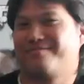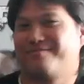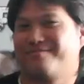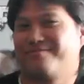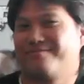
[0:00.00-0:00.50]

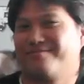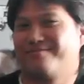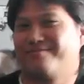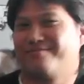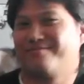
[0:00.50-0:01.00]

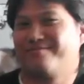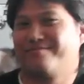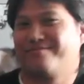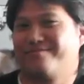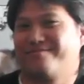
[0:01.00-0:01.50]

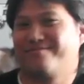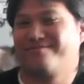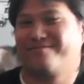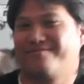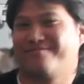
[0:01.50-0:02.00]

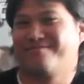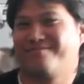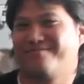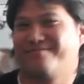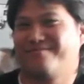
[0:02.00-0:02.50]

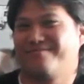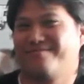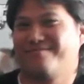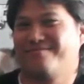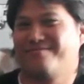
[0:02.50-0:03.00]

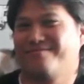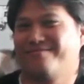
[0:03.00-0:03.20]
(silent)